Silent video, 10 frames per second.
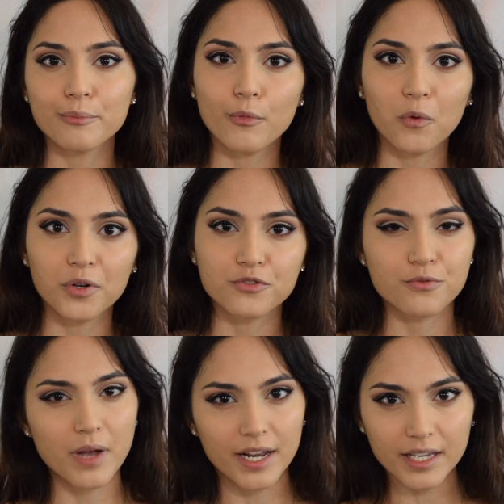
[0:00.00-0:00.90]
more
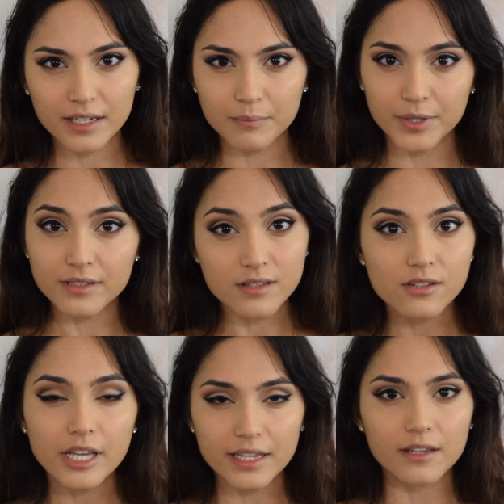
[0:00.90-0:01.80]
dramatic, but
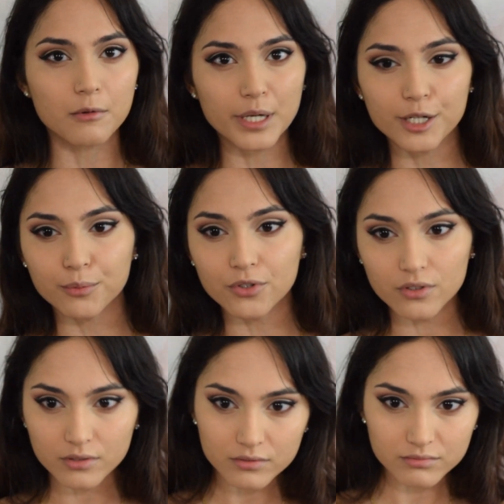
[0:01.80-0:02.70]
still I think
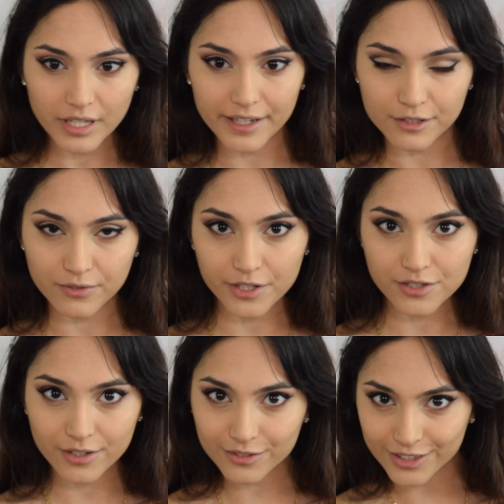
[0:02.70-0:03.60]
wearable kind of
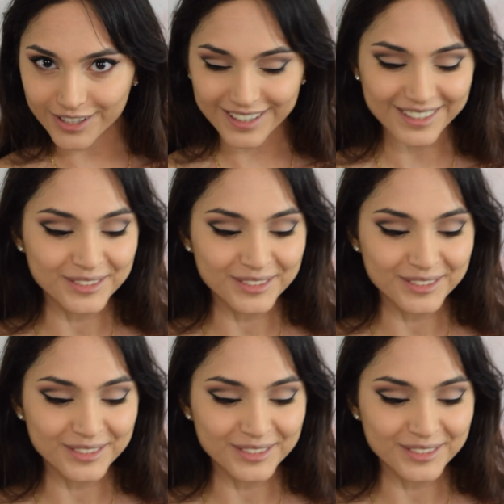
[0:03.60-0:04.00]
eyeshadow look.